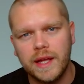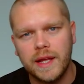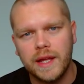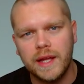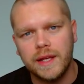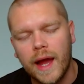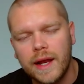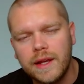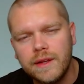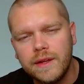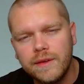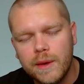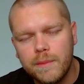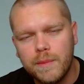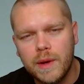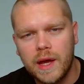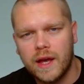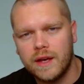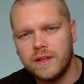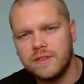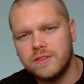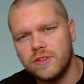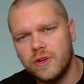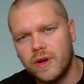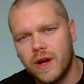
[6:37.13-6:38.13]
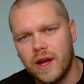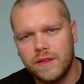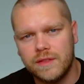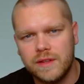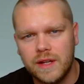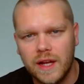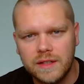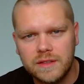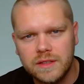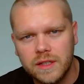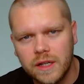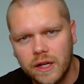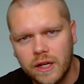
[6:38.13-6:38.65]
Can you get past your
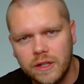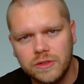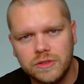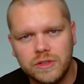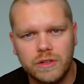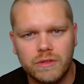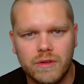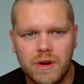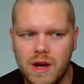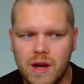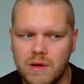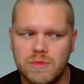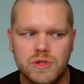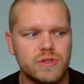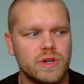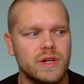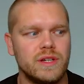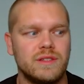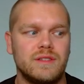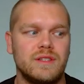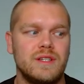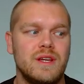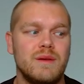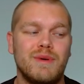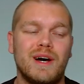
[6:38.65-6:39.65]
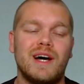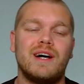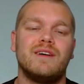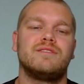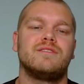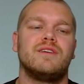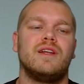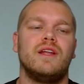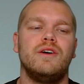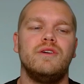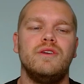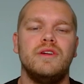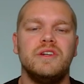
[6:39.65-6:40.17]
Atleticos, your Real Madrids and your
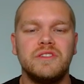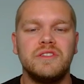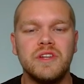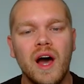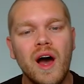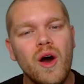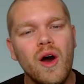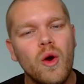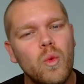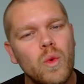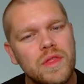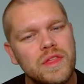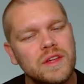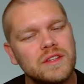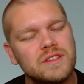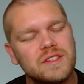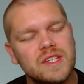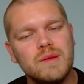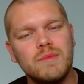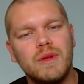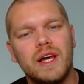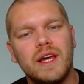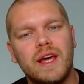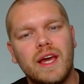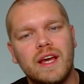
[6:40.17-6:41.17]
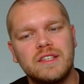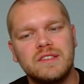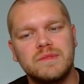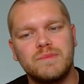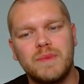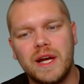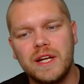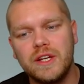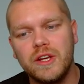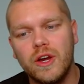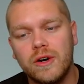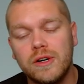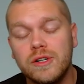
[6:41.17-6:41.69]
Barcelonas with a team like
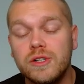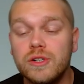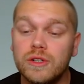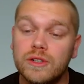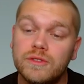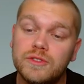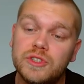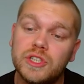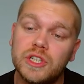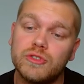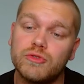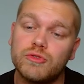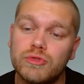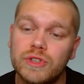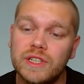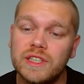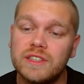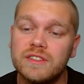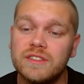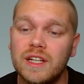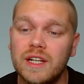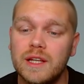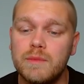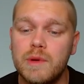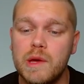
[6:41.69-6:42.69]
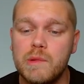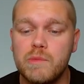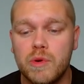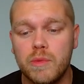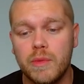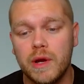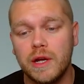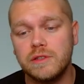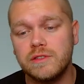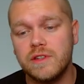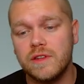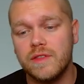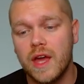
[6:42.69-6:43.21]
Espanyol, who have just recently been
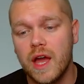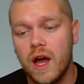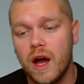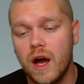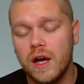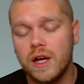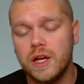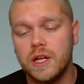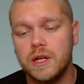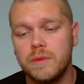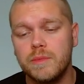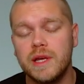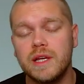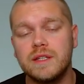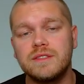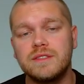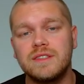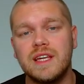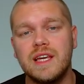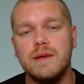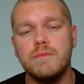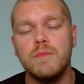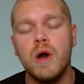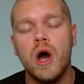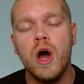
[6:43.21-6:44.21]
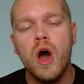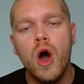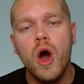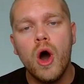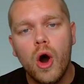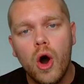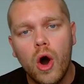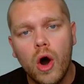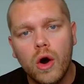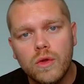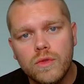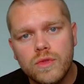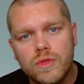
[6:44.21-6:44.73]
promoted? They are going to be a team
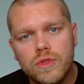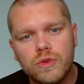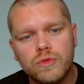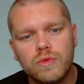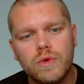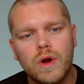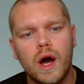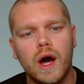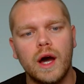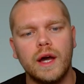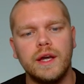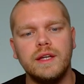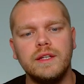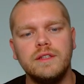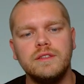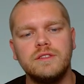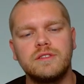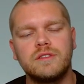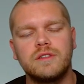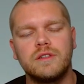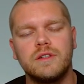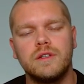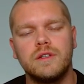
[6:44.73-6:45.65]
on the rise.